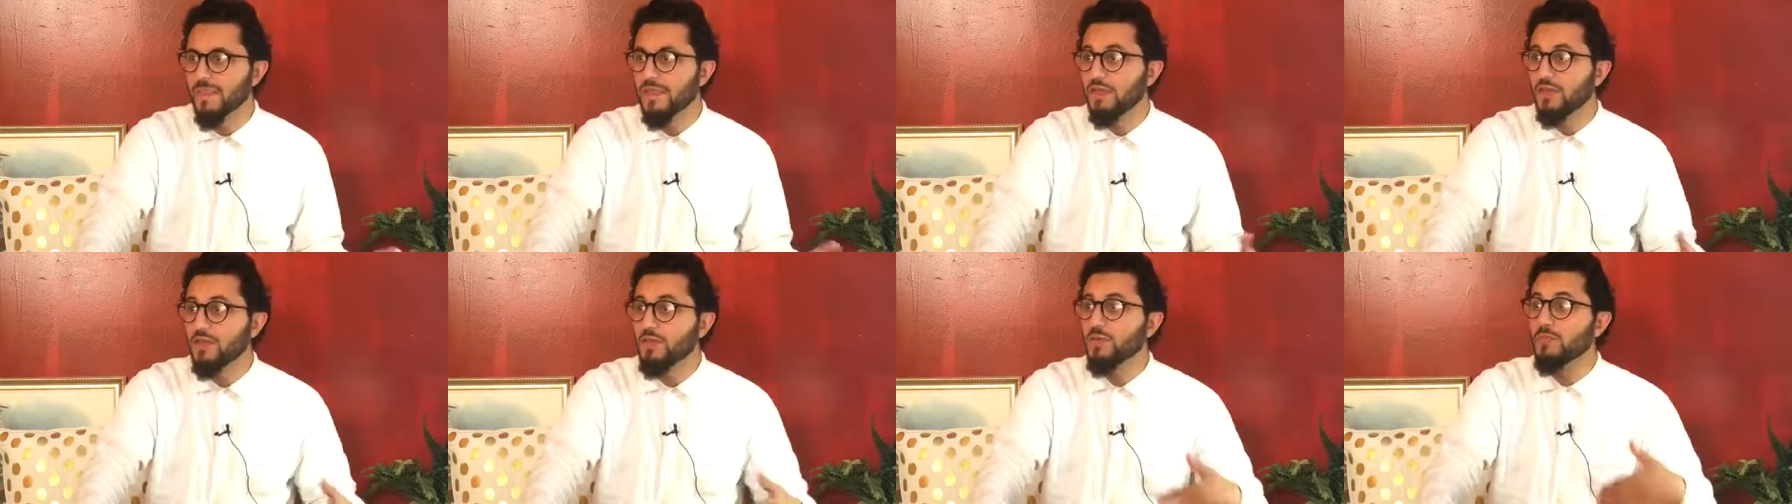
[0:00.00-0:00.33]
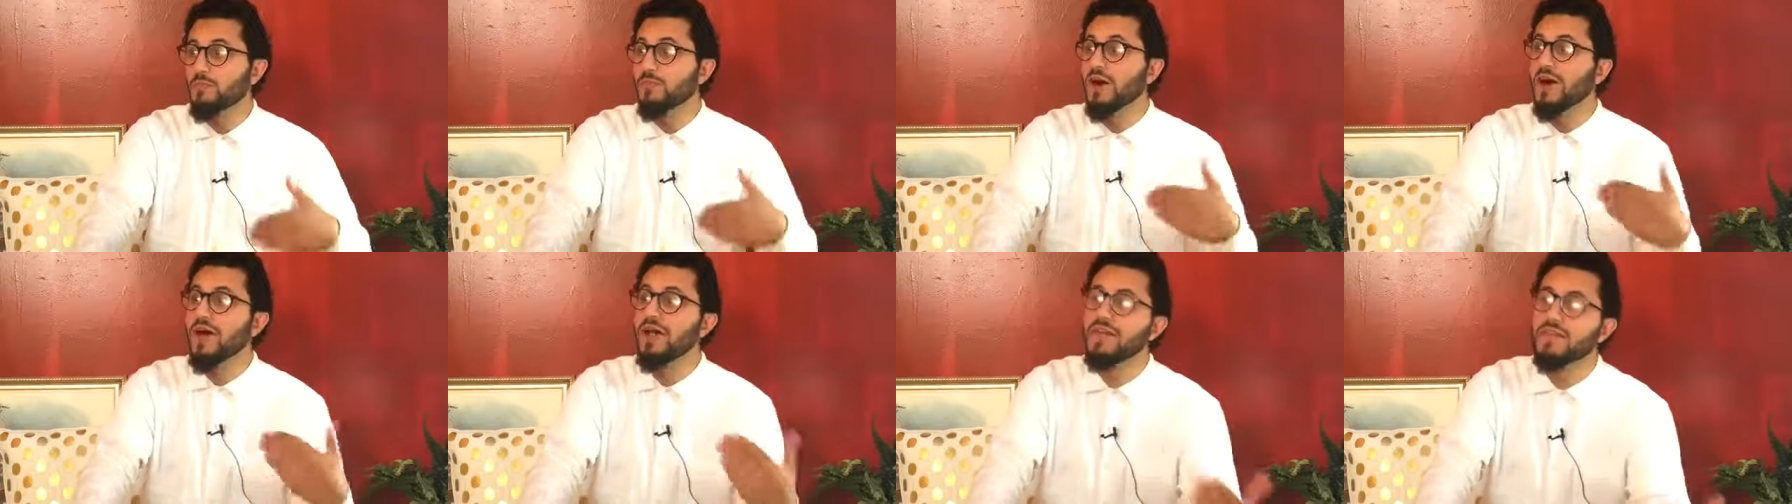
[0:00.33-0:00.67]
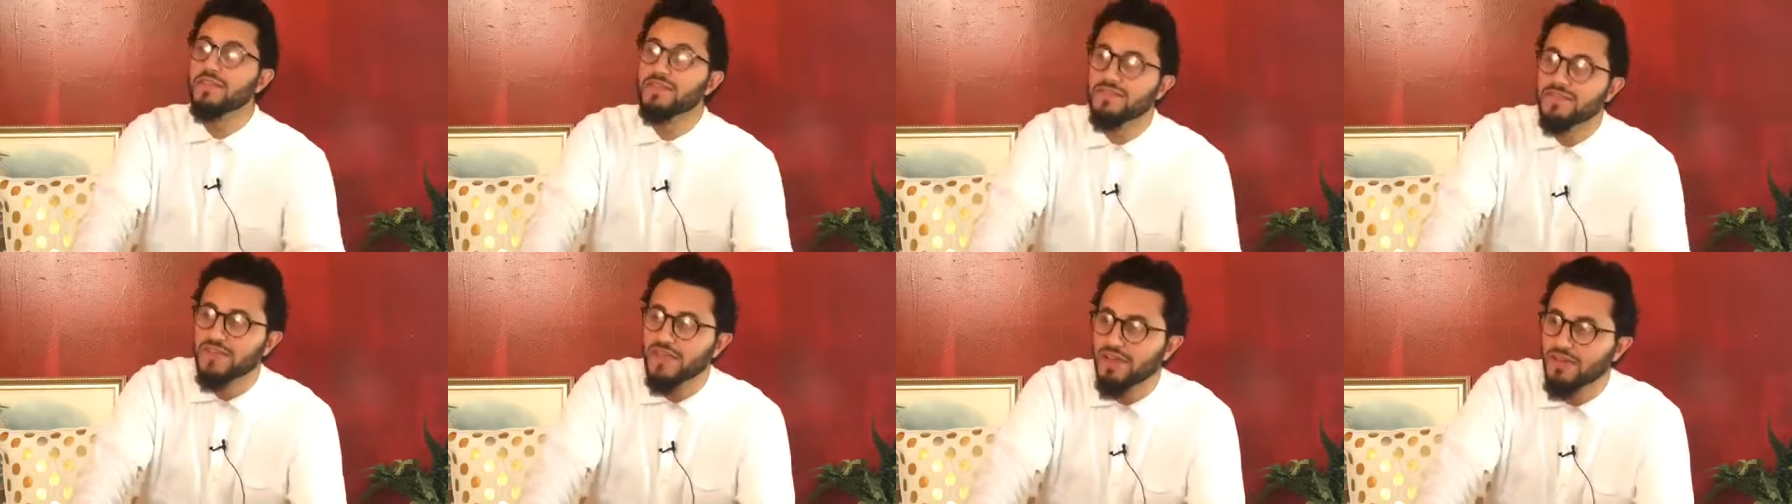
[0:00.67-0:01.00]
You buy
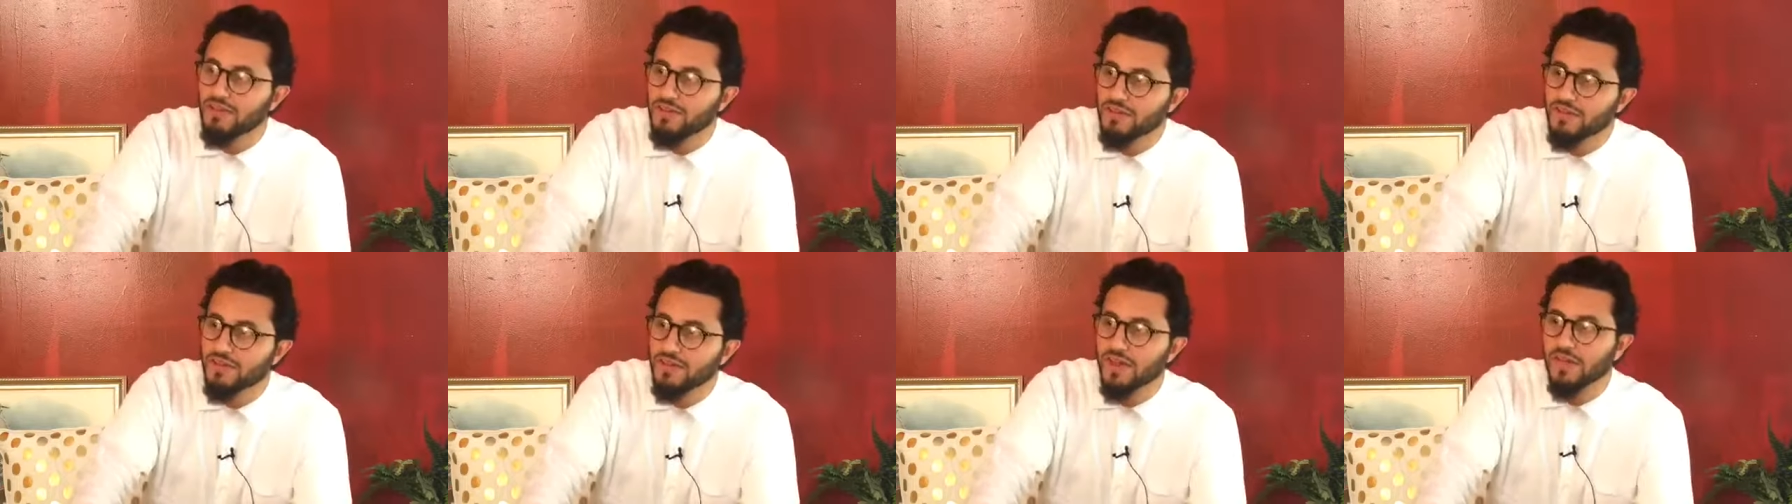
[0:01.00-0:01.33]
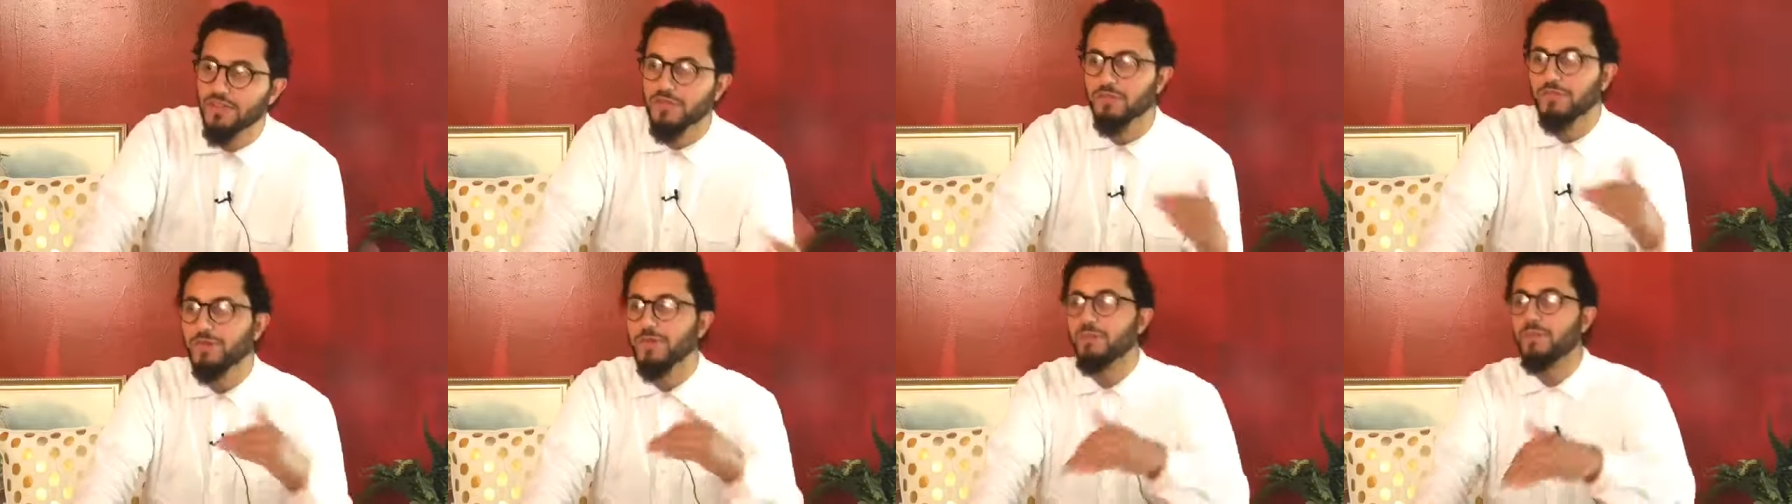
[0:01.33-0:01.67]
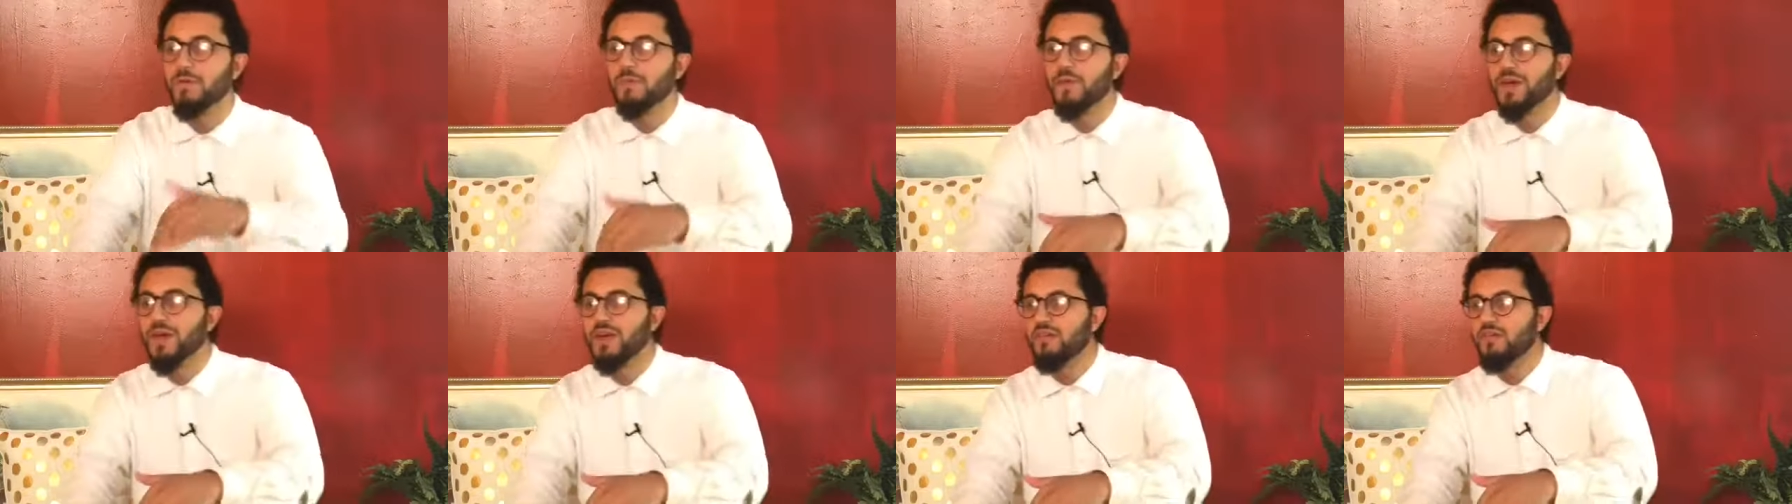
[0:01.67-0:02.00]
and sell. Other
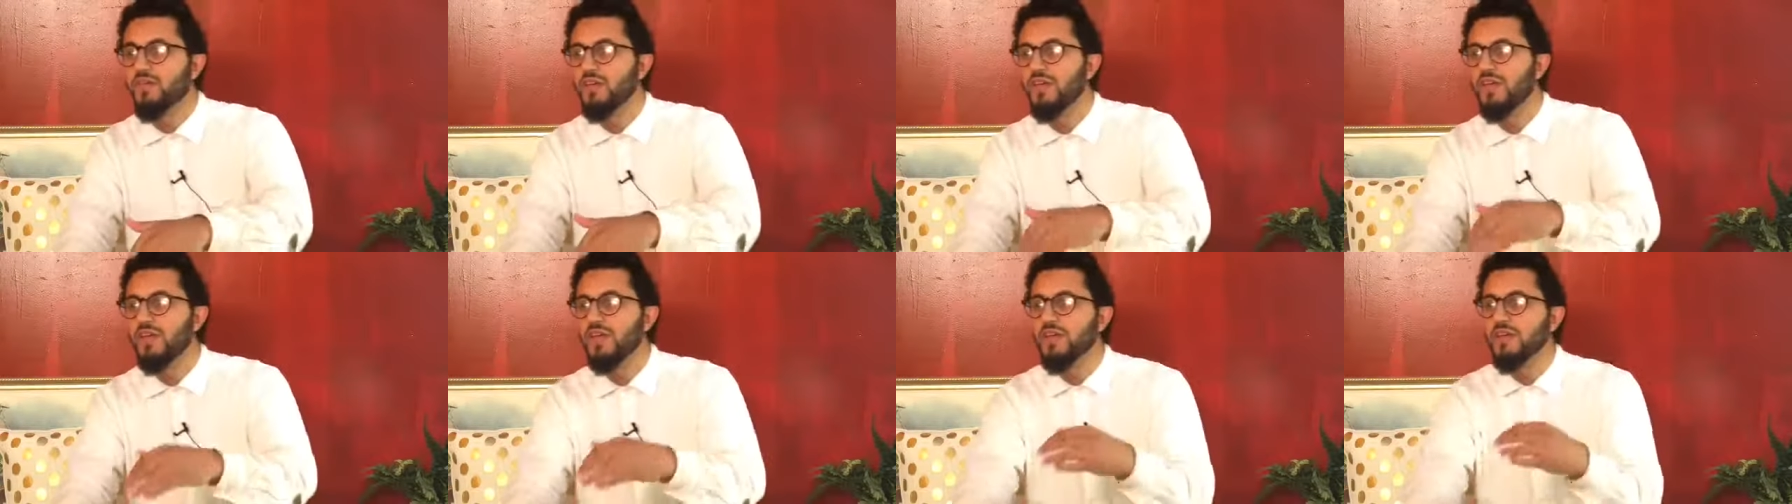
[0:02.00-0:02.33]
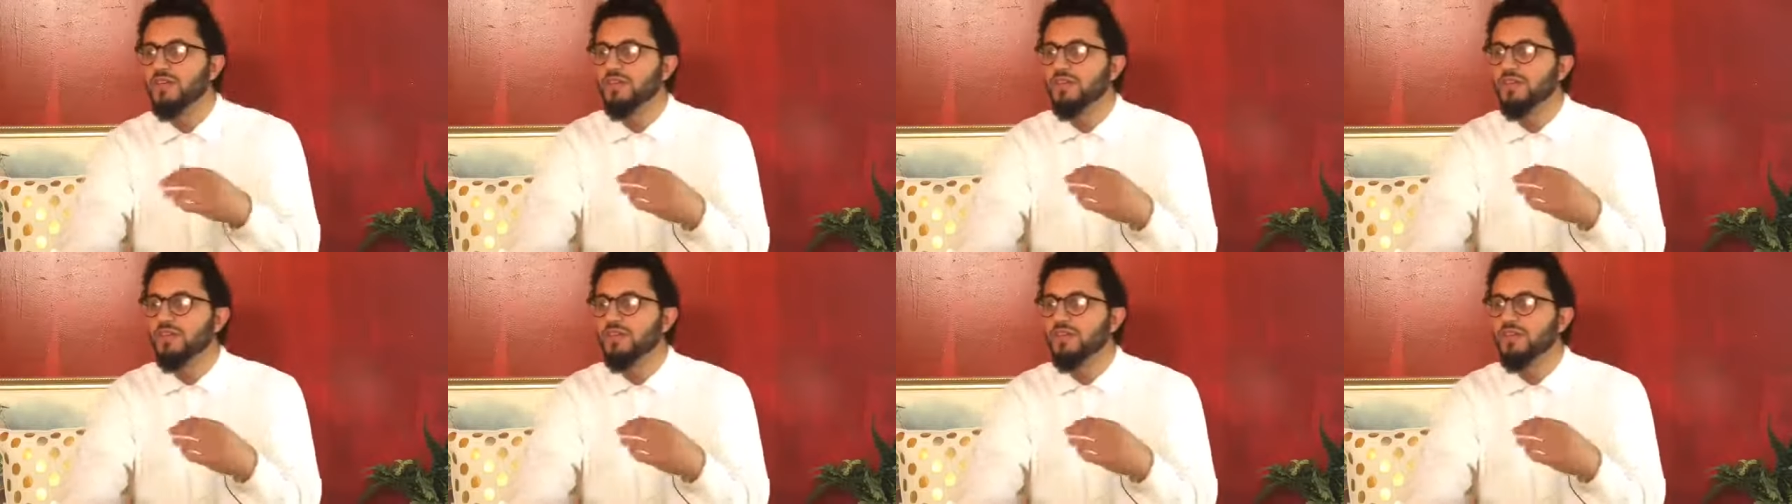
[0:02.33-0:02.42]
people benefit.